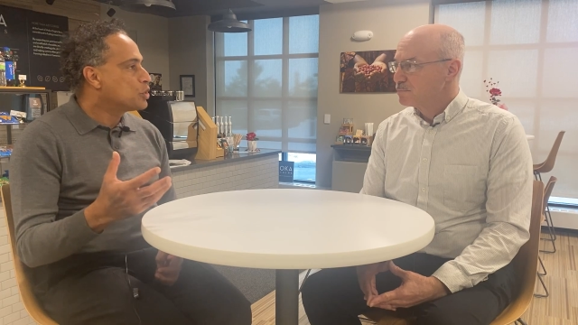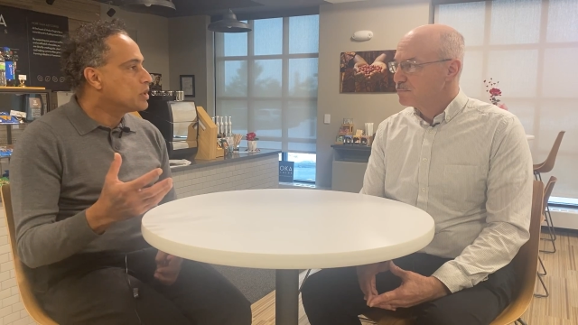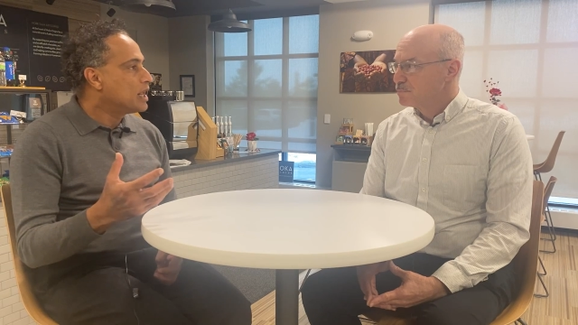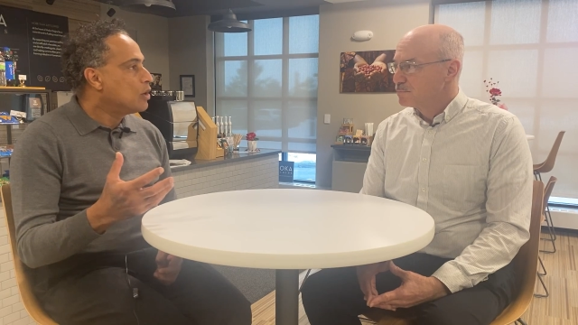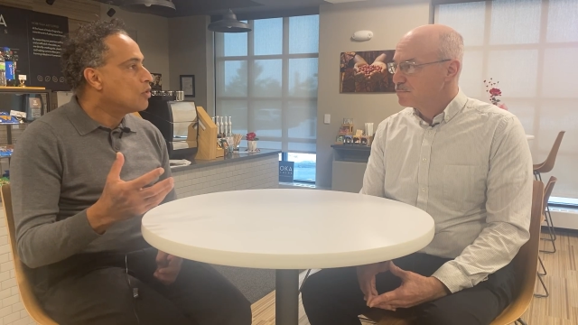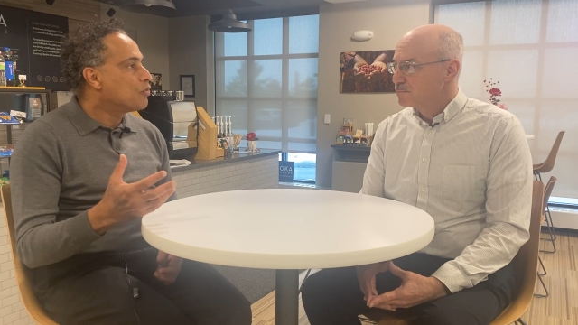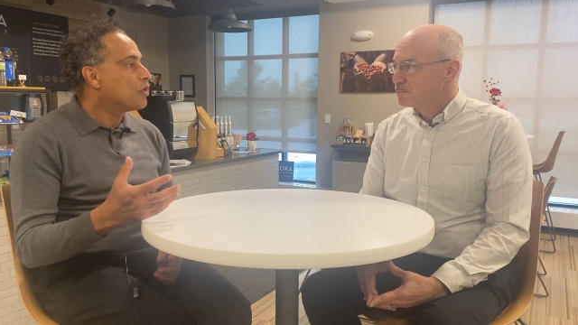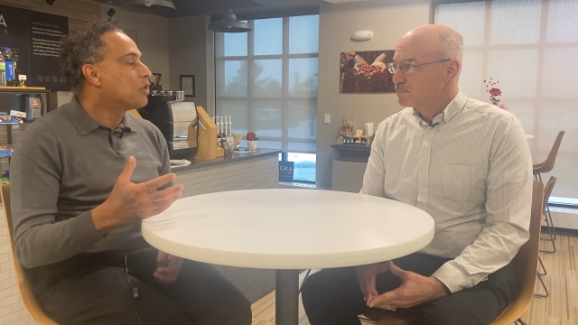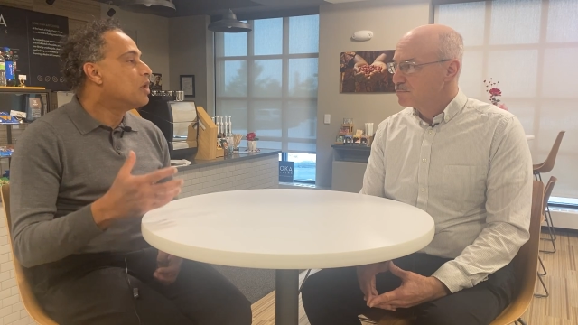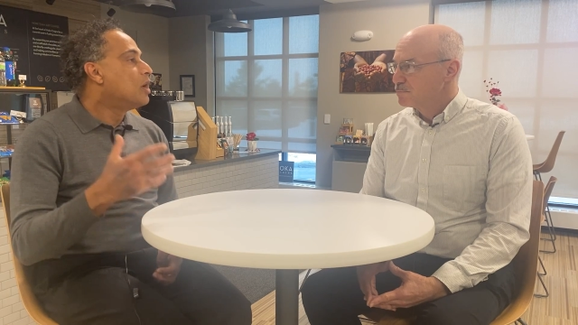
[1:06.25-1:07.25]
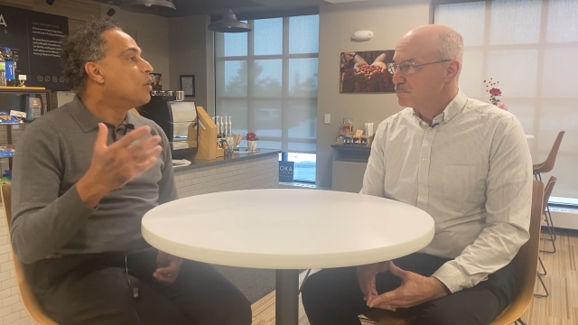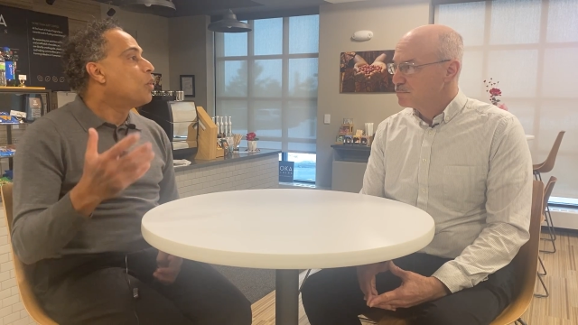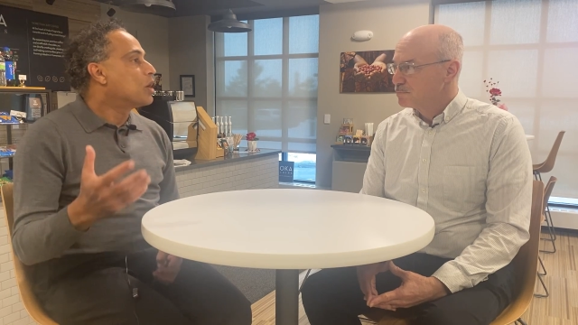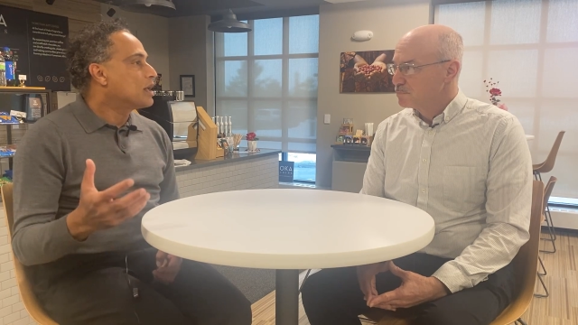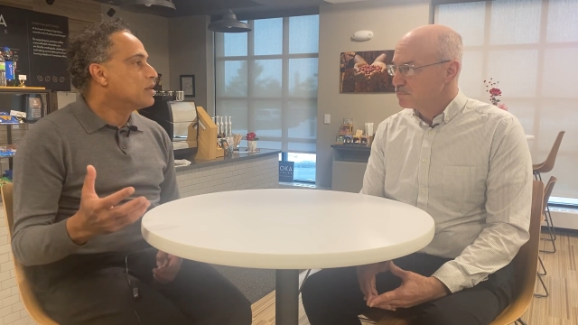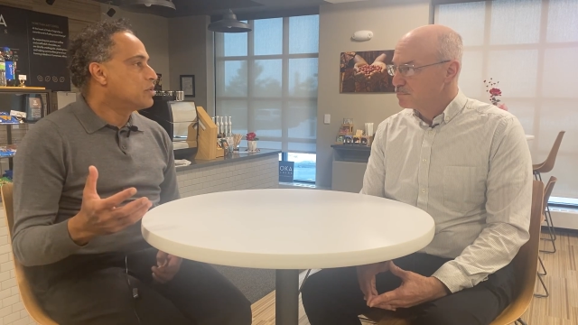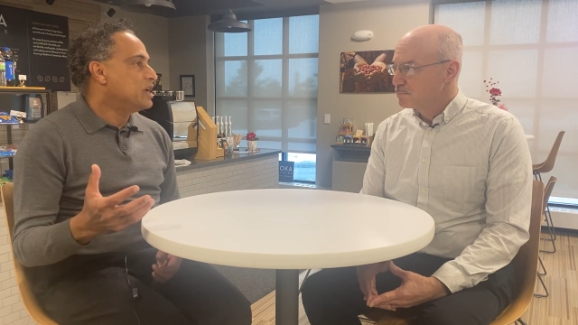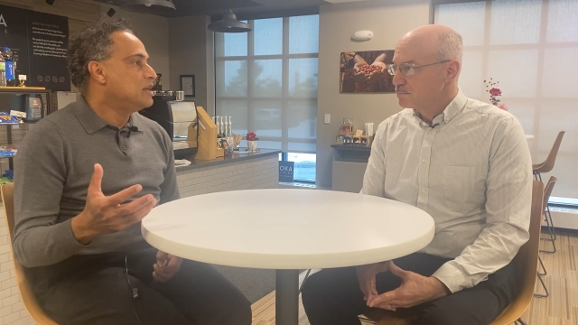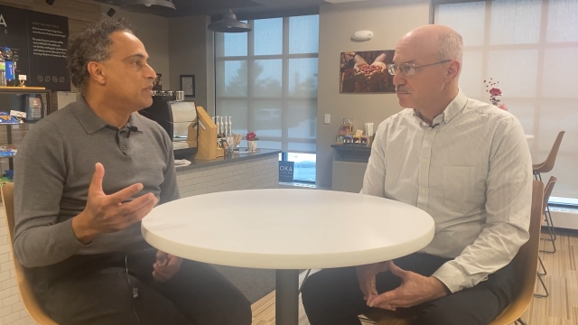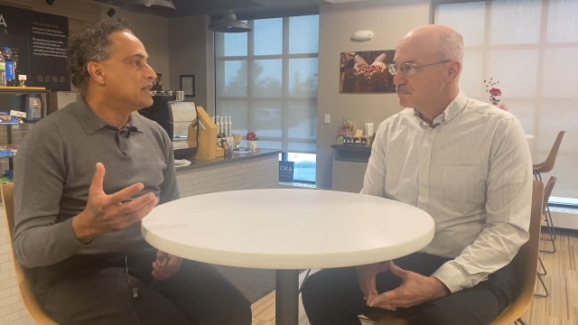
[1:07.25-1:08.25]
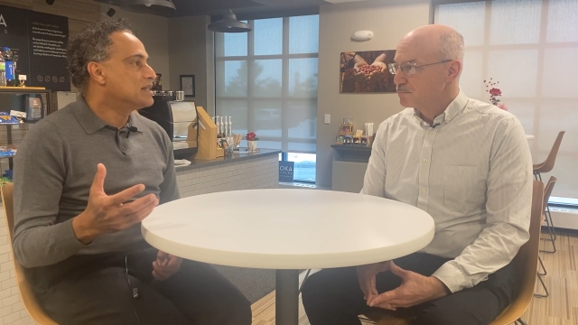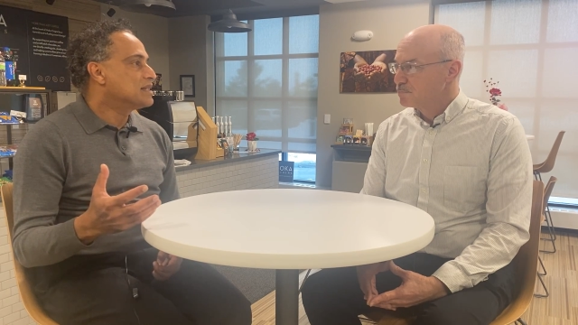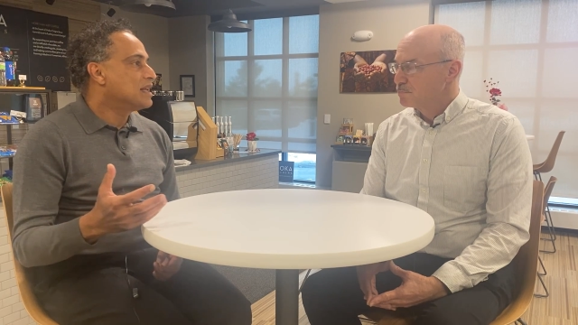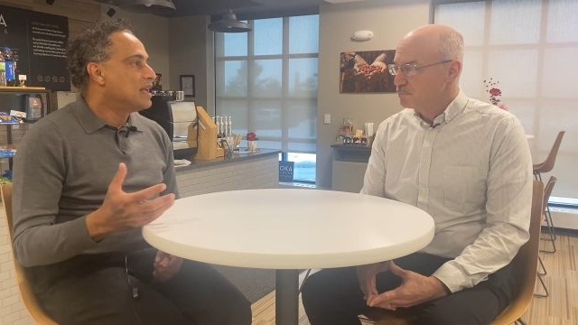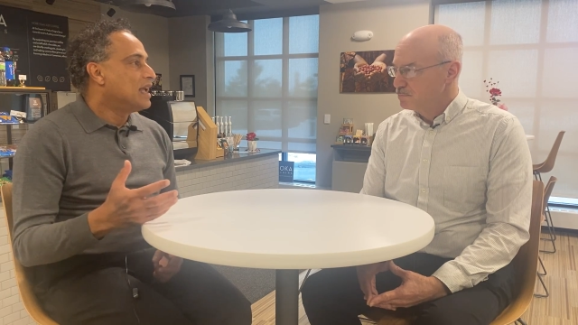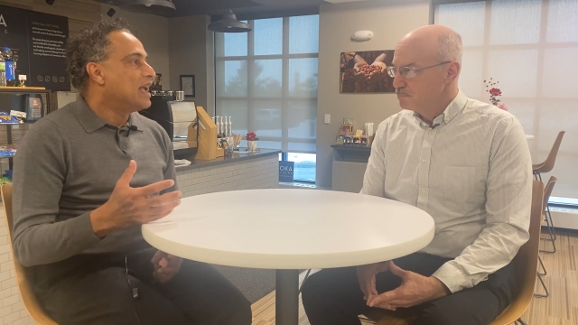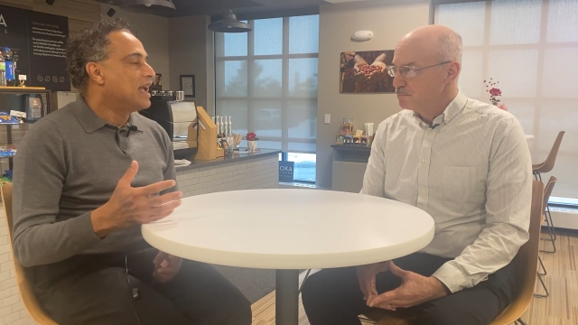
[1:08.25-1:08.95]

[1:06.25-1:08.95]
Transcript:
Speaker 1: should they look for, what are the treatments, mm-hmm.